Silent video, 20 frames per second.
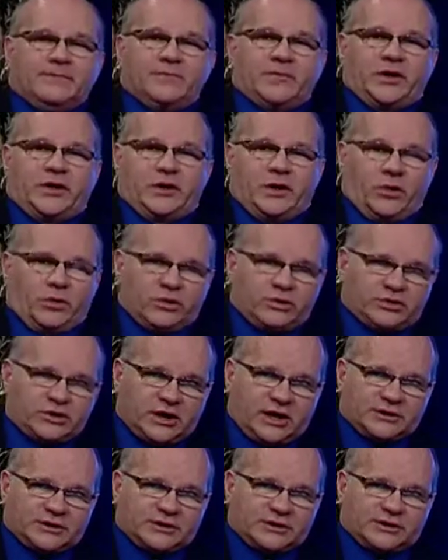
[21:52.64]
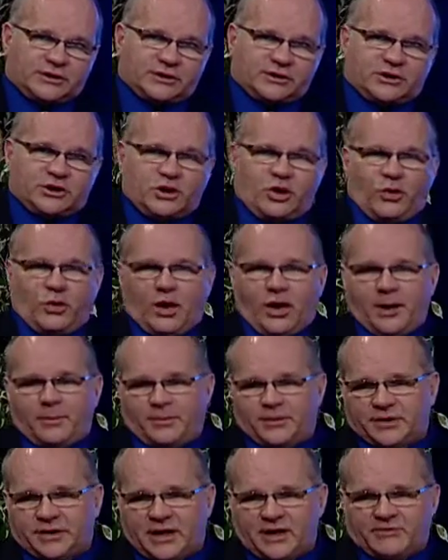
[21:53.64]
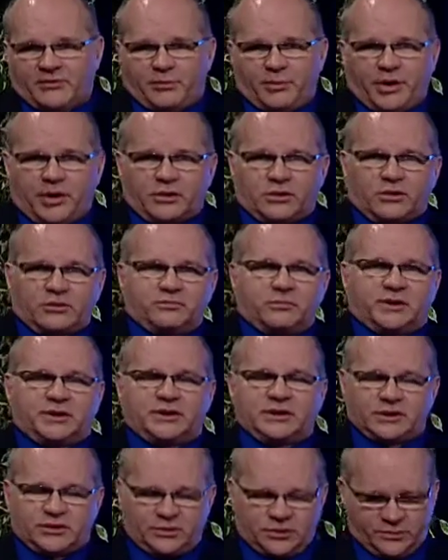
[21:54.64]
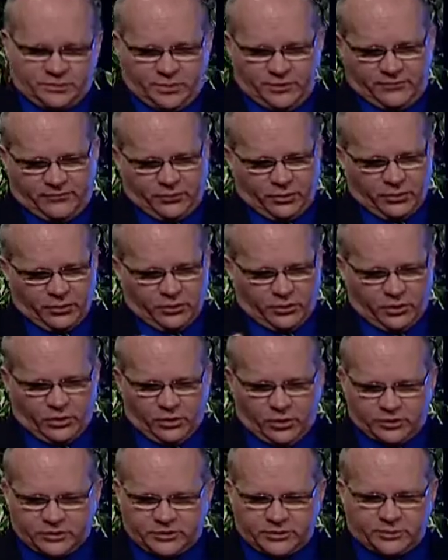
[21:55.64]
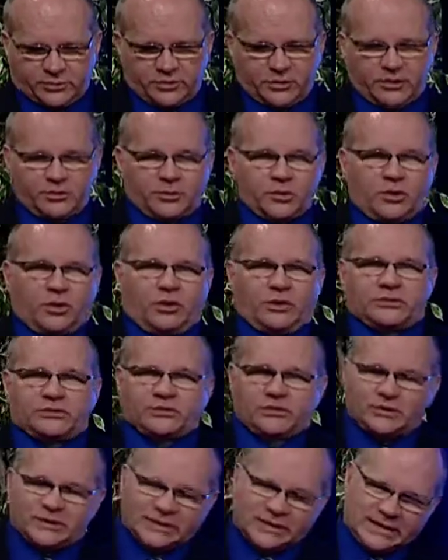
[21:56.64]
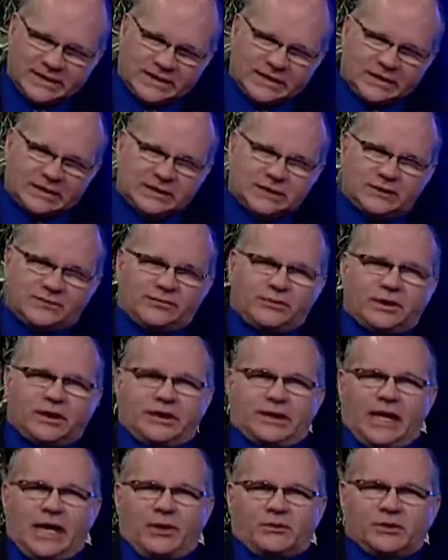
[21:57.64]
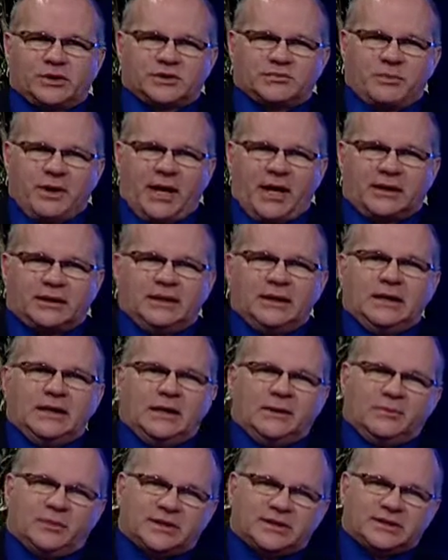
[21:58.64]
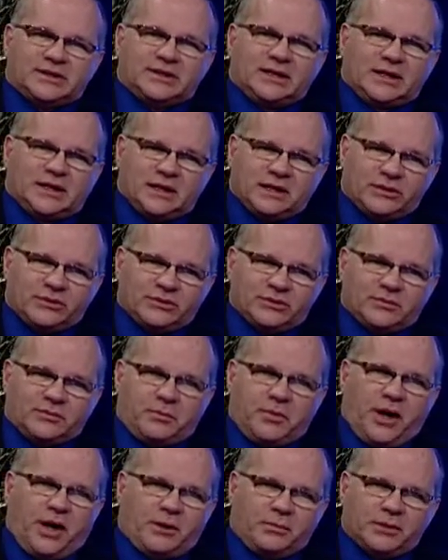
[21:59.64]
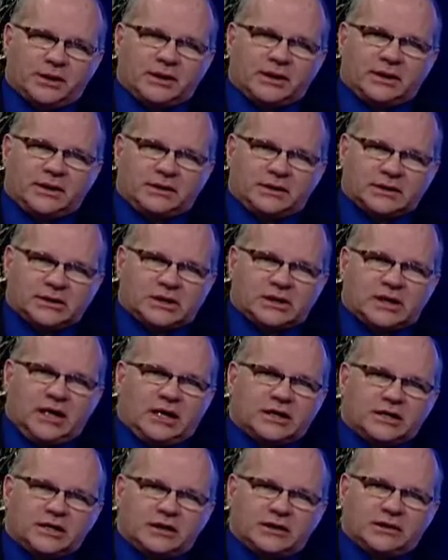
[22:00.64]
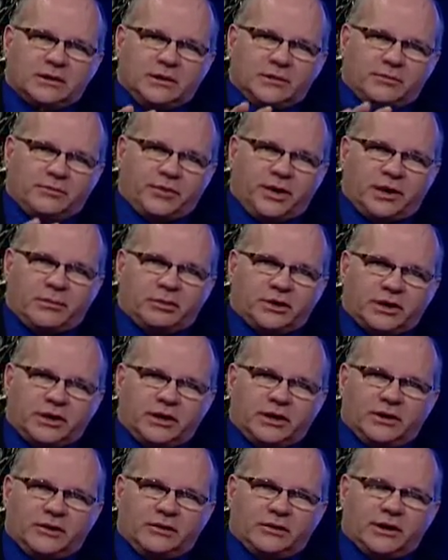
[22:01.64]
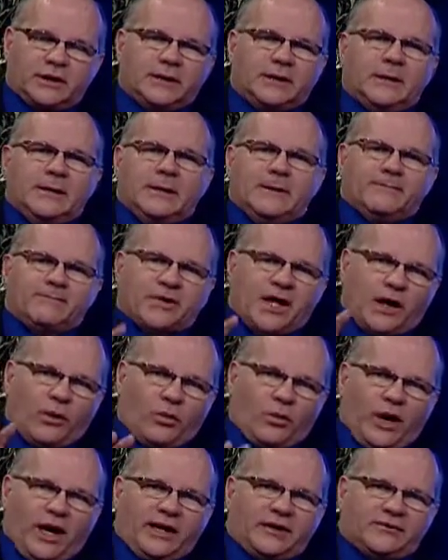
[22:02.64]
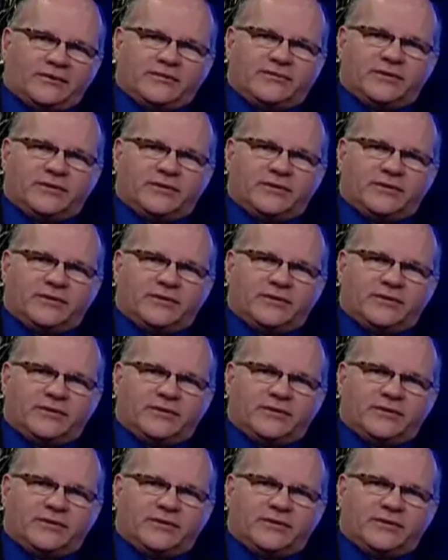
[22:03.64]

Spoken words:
you know, where justices show up and they have appellate court. But this was before the whole Supreme Court, so it was a little different in that respect. But still, it was a public discussion, public hearing. I went and